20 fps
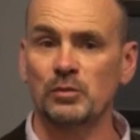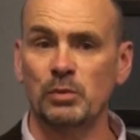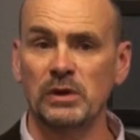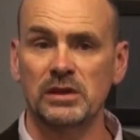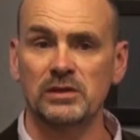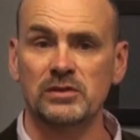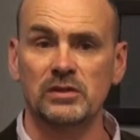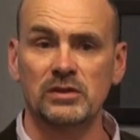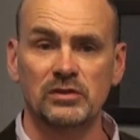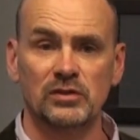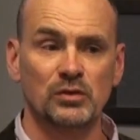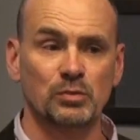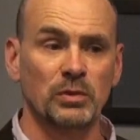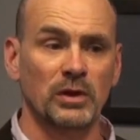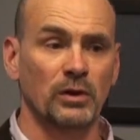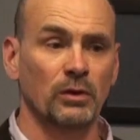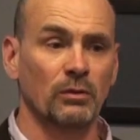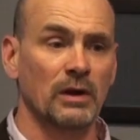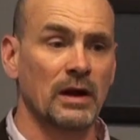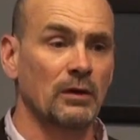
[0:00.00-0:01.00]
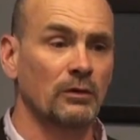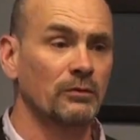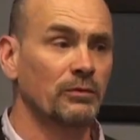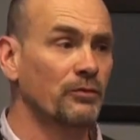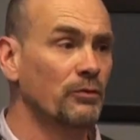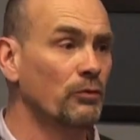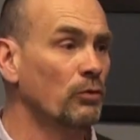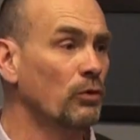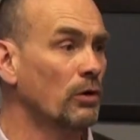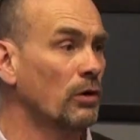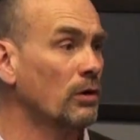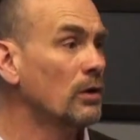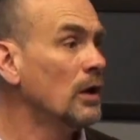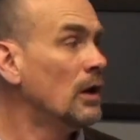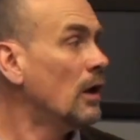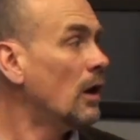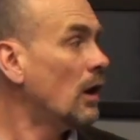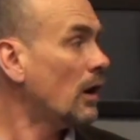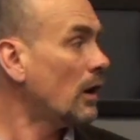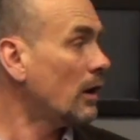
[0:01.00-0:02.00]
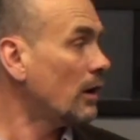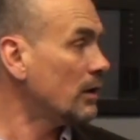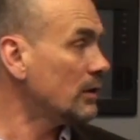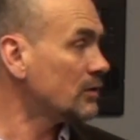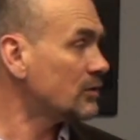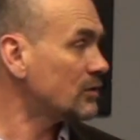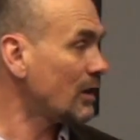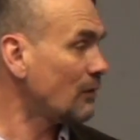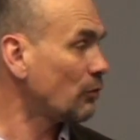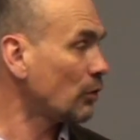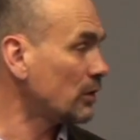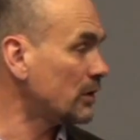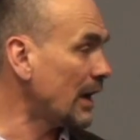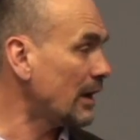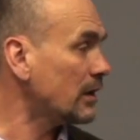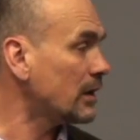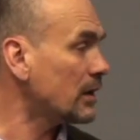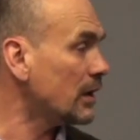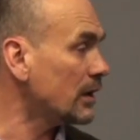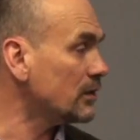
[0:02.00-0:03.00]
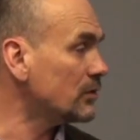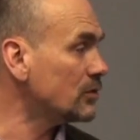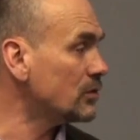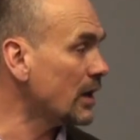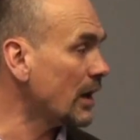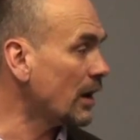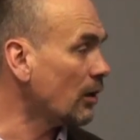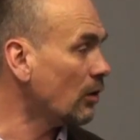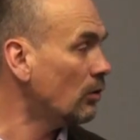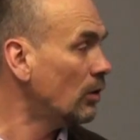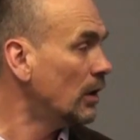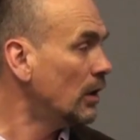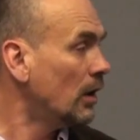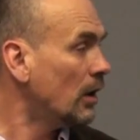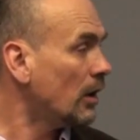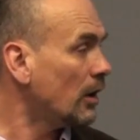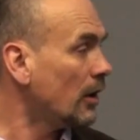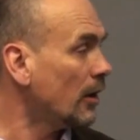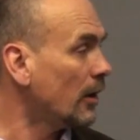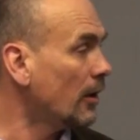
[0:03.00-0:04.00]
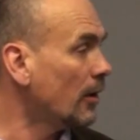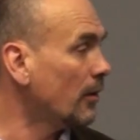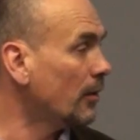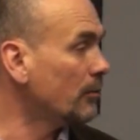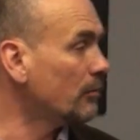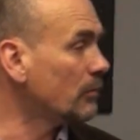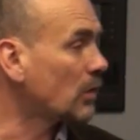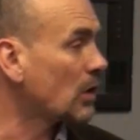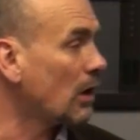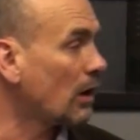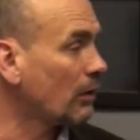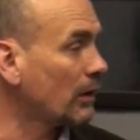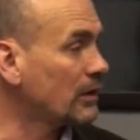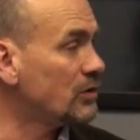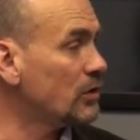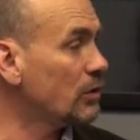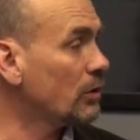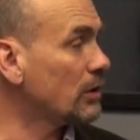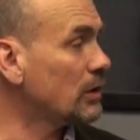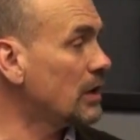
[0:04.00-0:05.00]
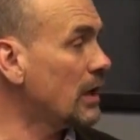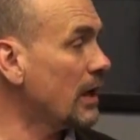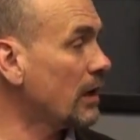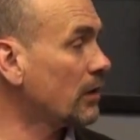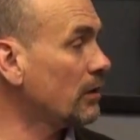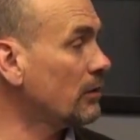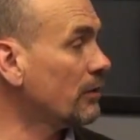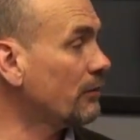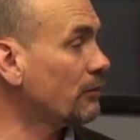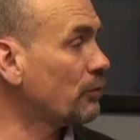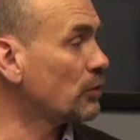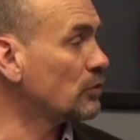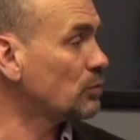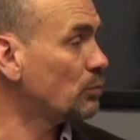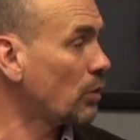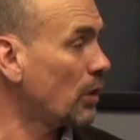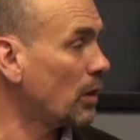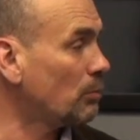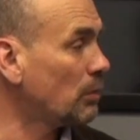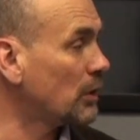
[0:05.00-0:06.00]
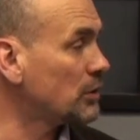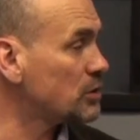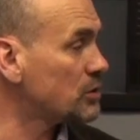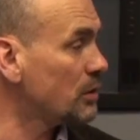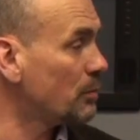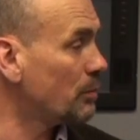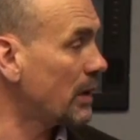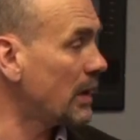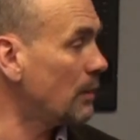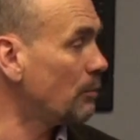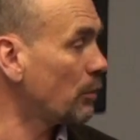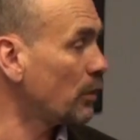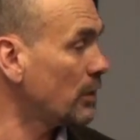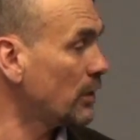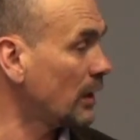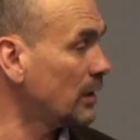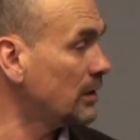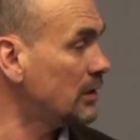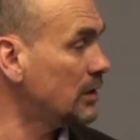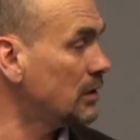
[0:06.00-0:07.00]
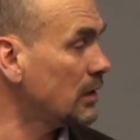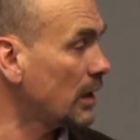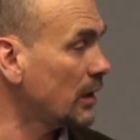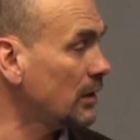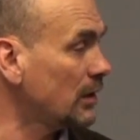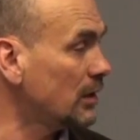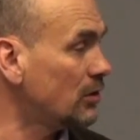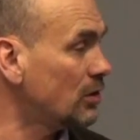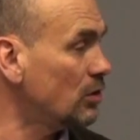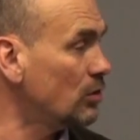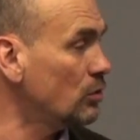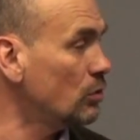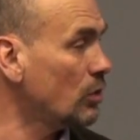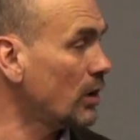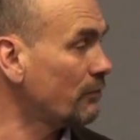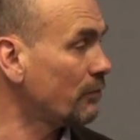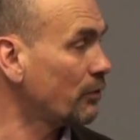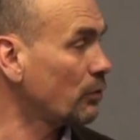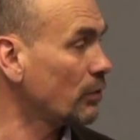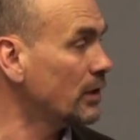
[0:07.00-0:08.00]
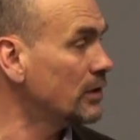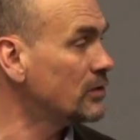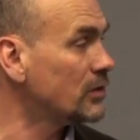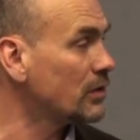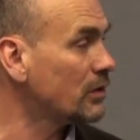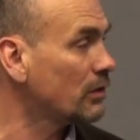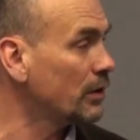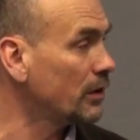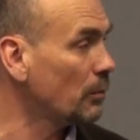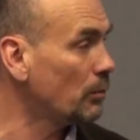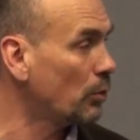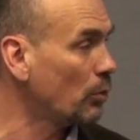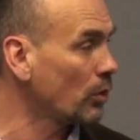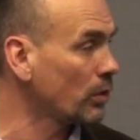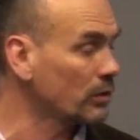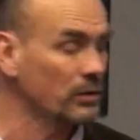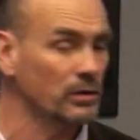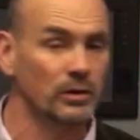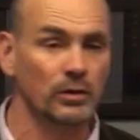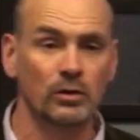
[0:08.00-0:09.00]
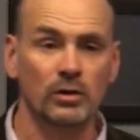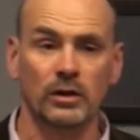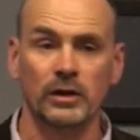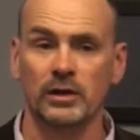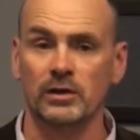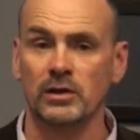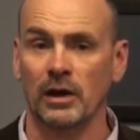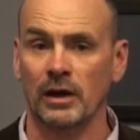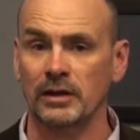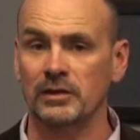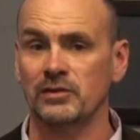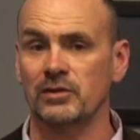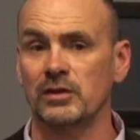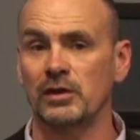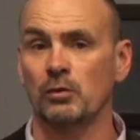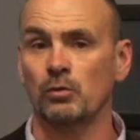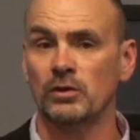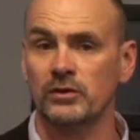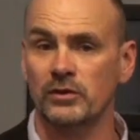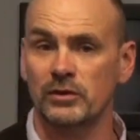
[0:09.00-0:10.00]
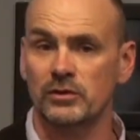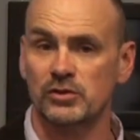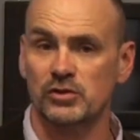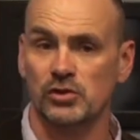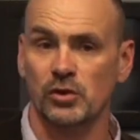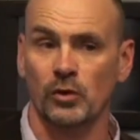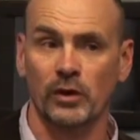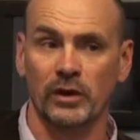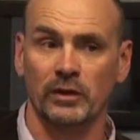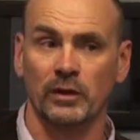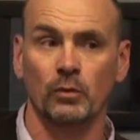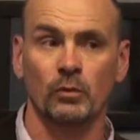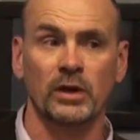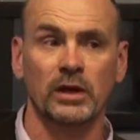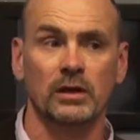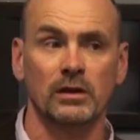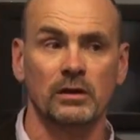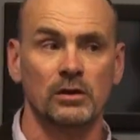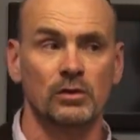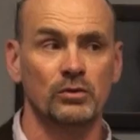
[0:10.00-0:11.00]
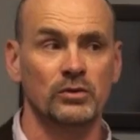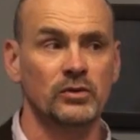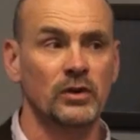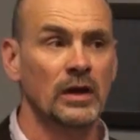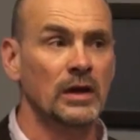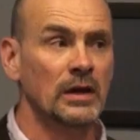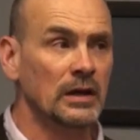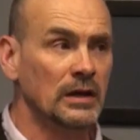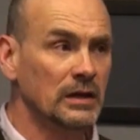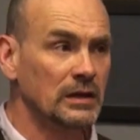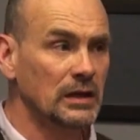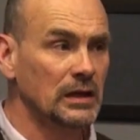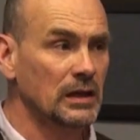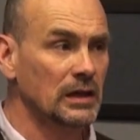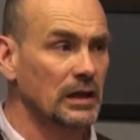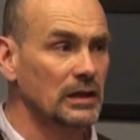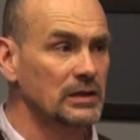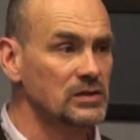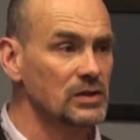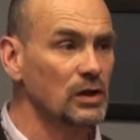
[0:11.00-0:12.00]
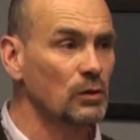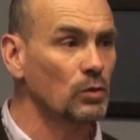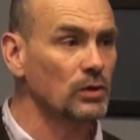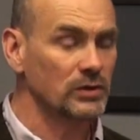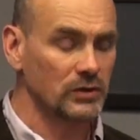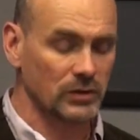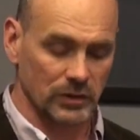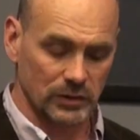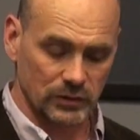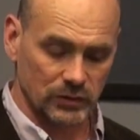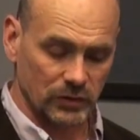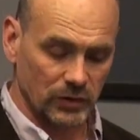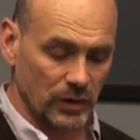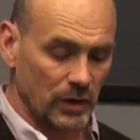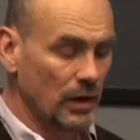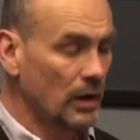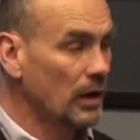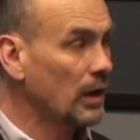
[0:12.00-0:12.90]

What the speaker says: species has been around for several decades now. Colleagues here in Canada first published a paper in 1992 on forensically important nucleotide sequences, showing that we could use DNA sequences